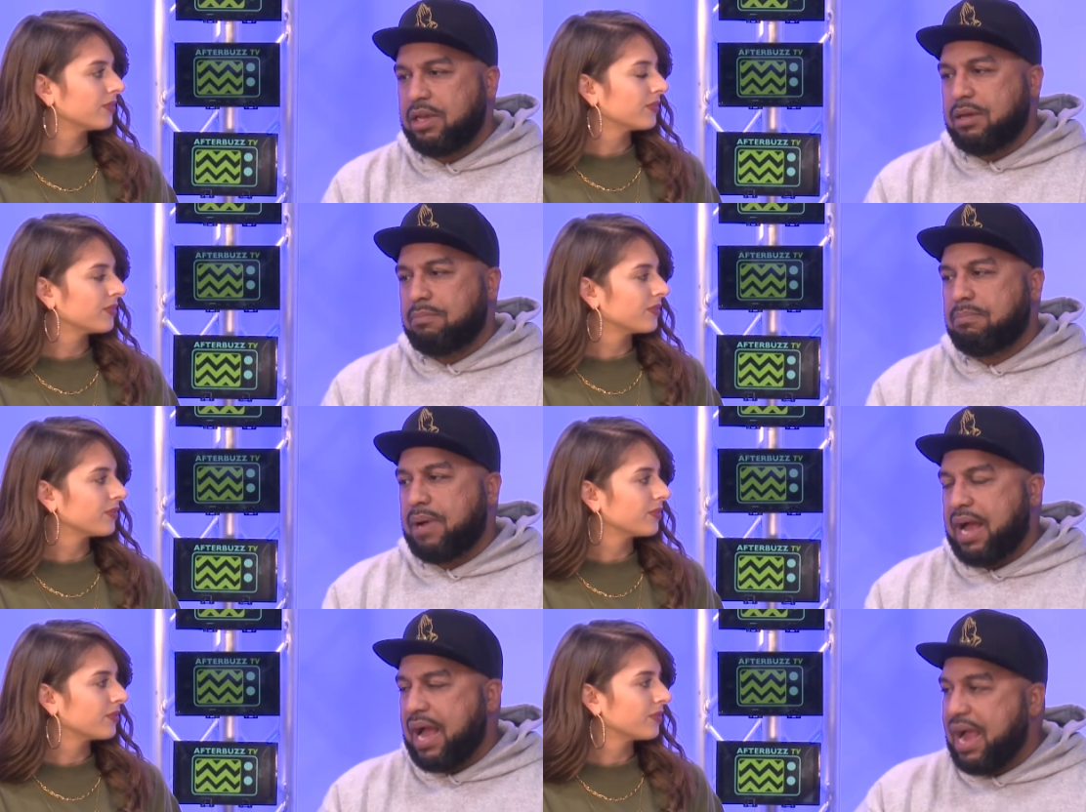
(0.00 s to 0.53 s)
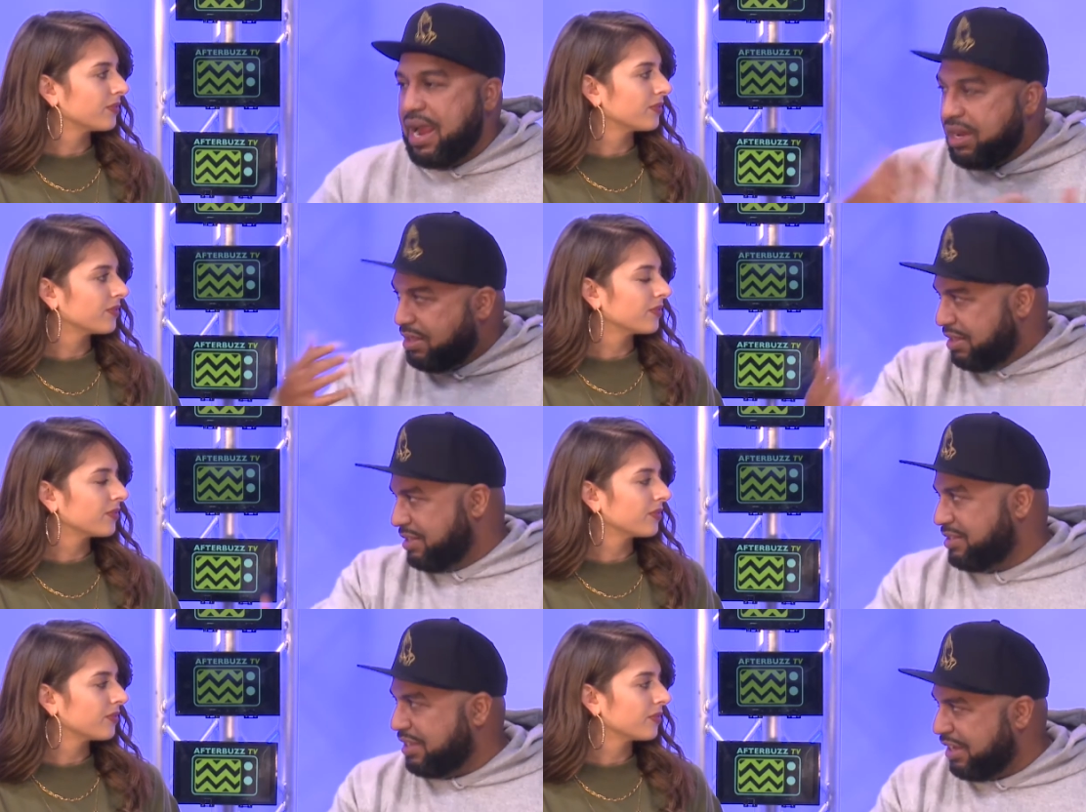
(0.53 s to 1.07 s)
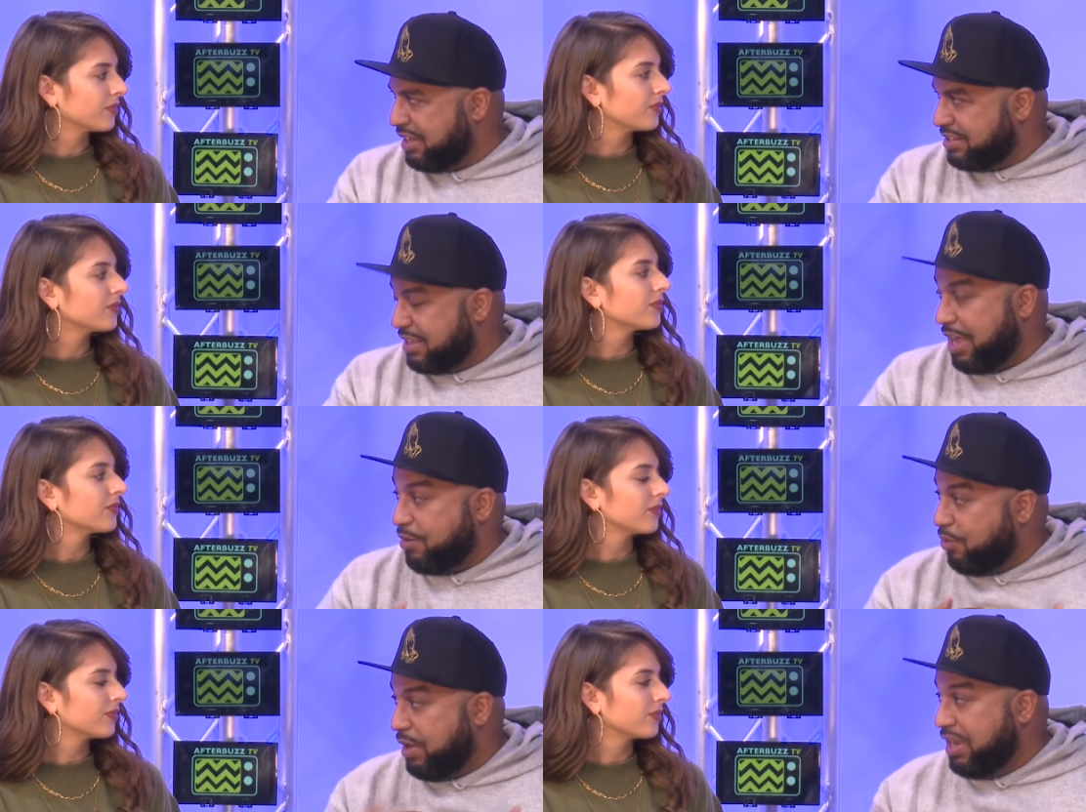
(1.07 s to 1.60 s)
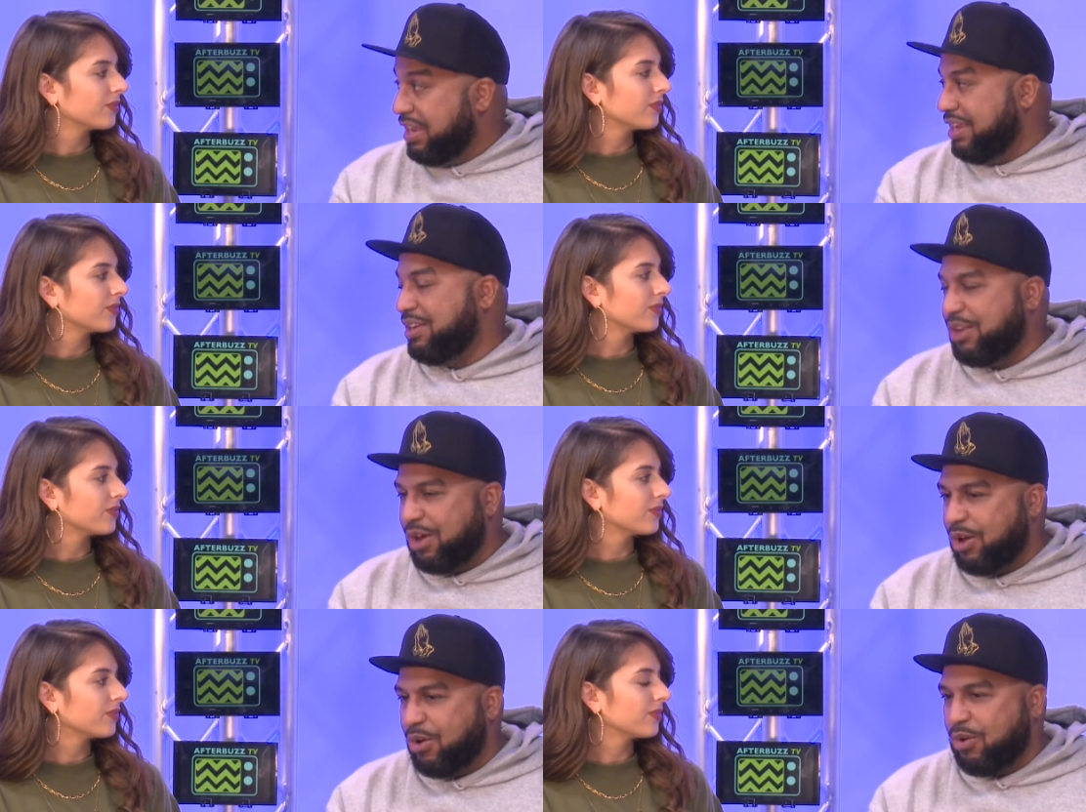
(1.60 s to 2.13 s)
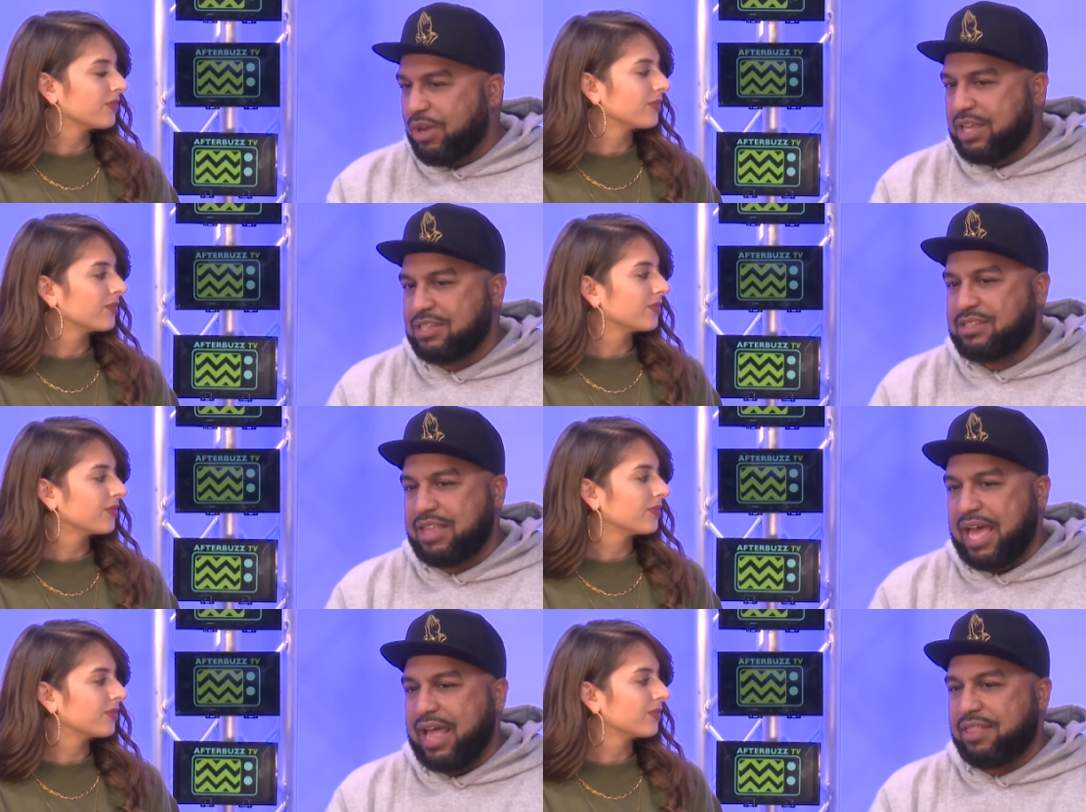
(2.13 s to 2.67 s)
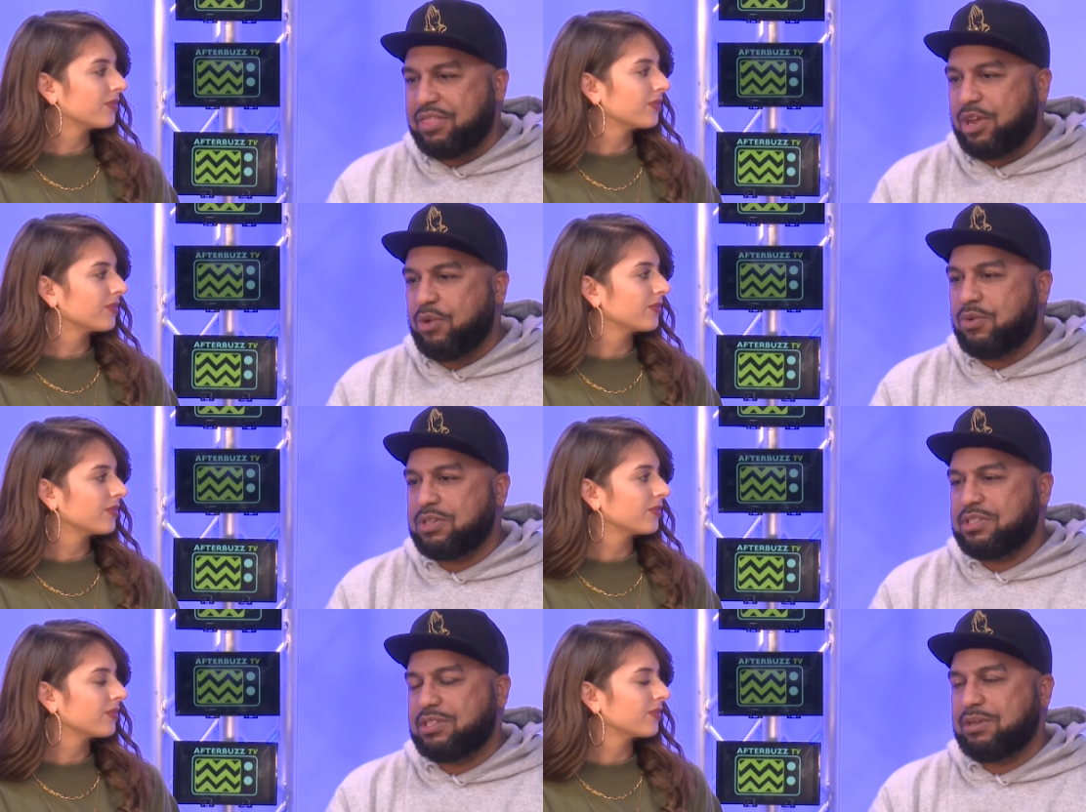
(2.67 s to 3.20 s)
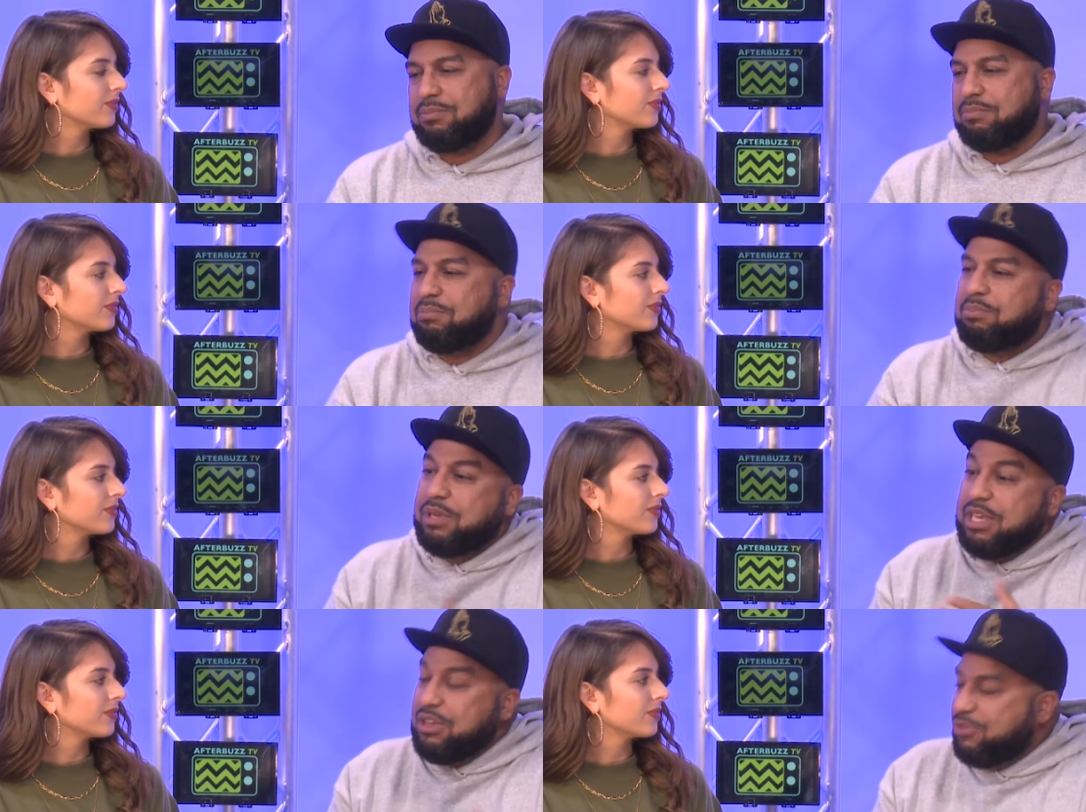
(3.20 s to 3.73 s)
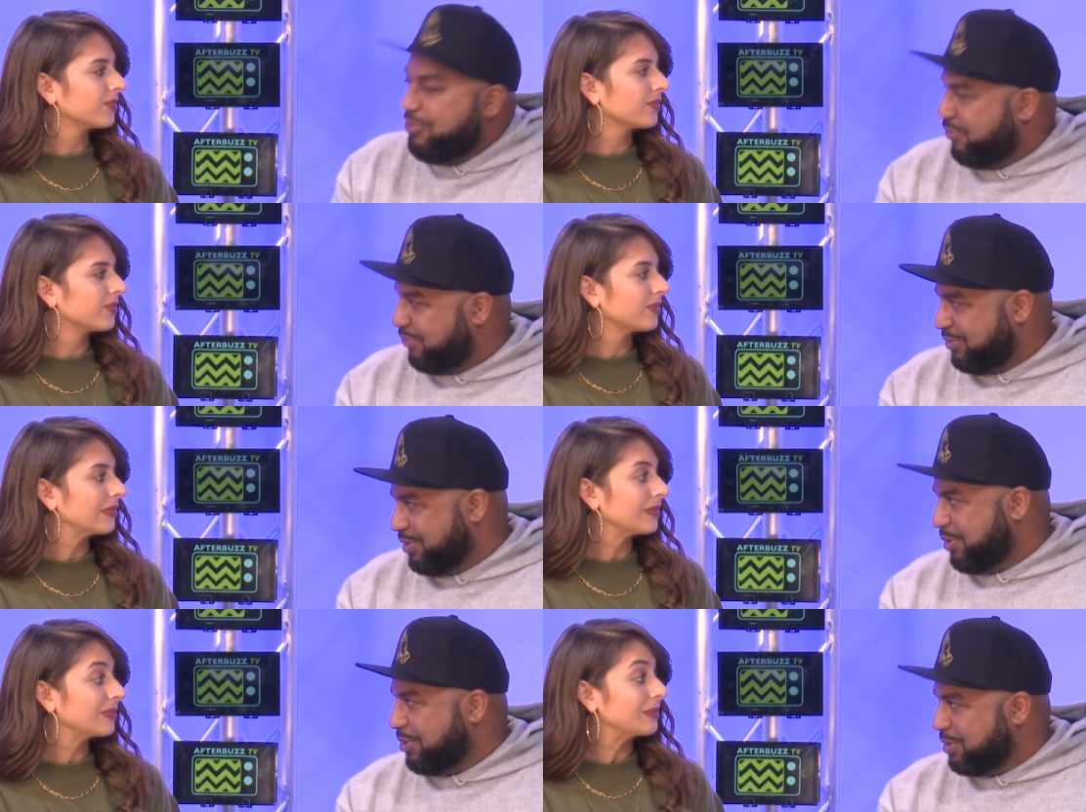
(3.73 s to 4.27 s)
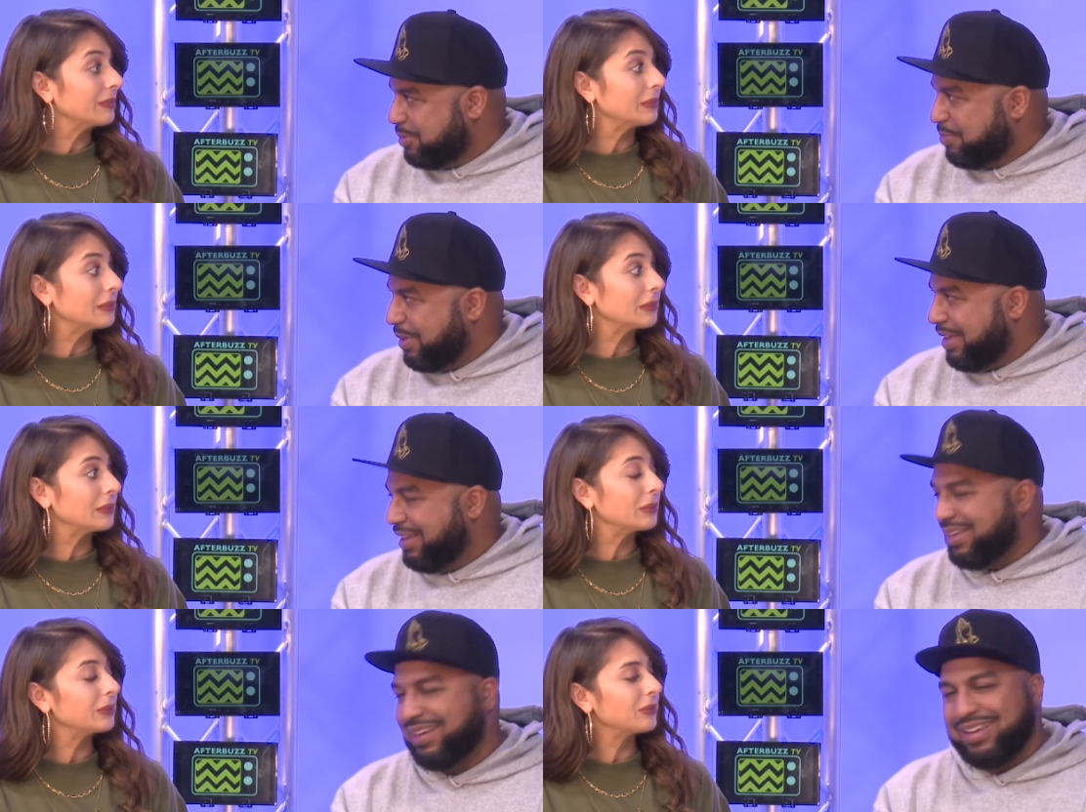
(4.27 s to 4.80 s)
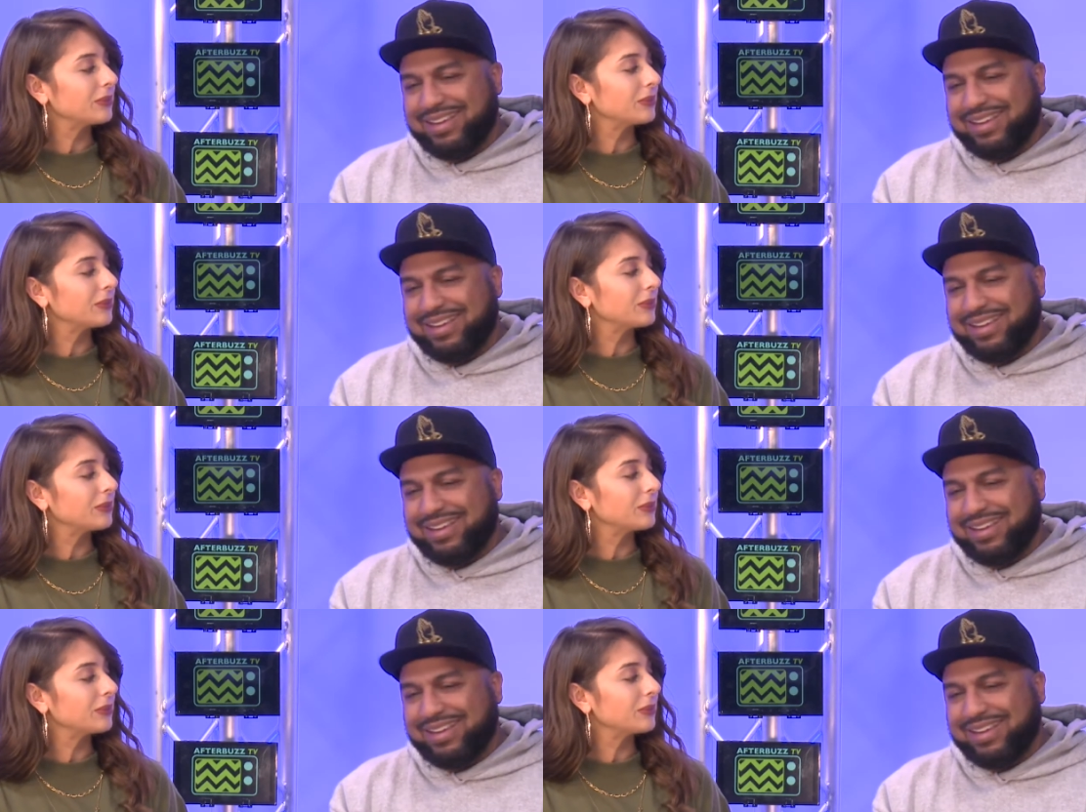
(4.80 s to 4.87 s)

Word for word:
Speaker 1: behind the scenes that we didn't know is that there was some beef so to speak